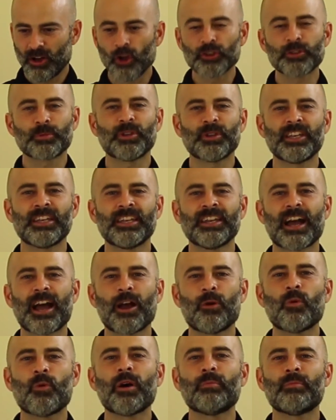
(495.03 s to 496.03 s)
ultimately,
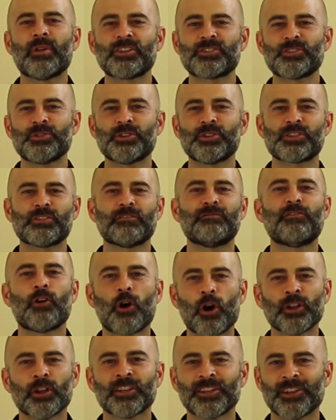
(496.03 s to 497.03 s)
I want my students to
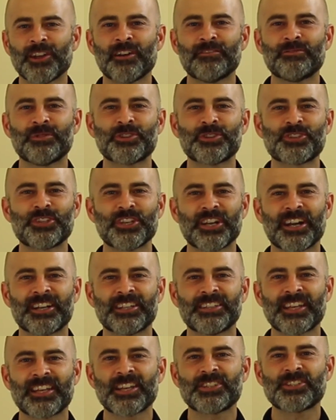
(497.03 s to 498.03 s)
fall in love with
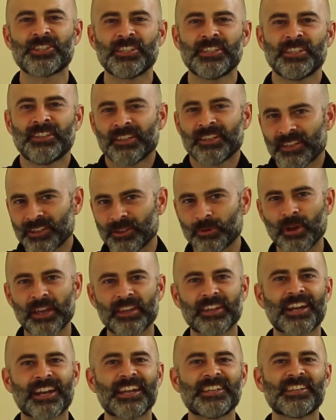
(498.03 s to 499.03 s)
Qigong and Tai Chi the
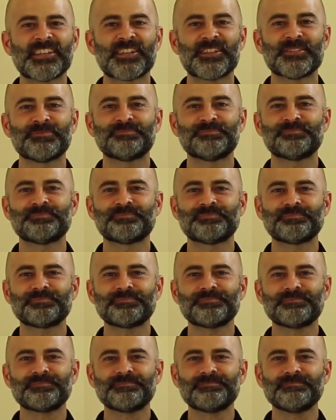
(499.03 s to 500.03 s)
way that I did.
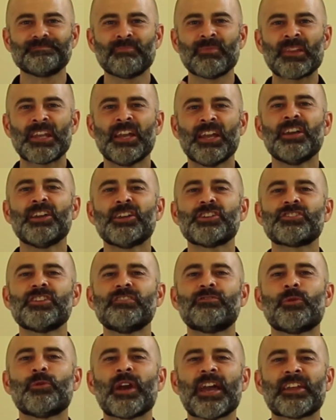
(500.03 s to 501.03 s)

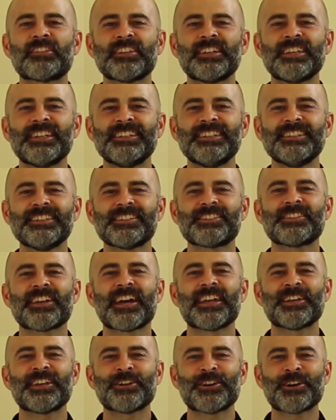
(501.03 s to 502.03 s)
Sifu Anthony,
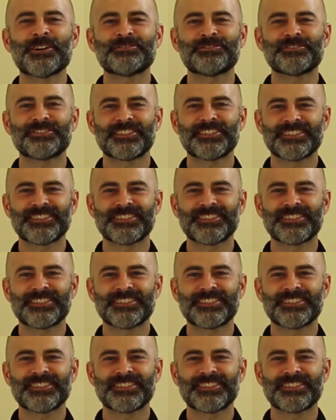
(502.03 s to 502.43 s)
signing off.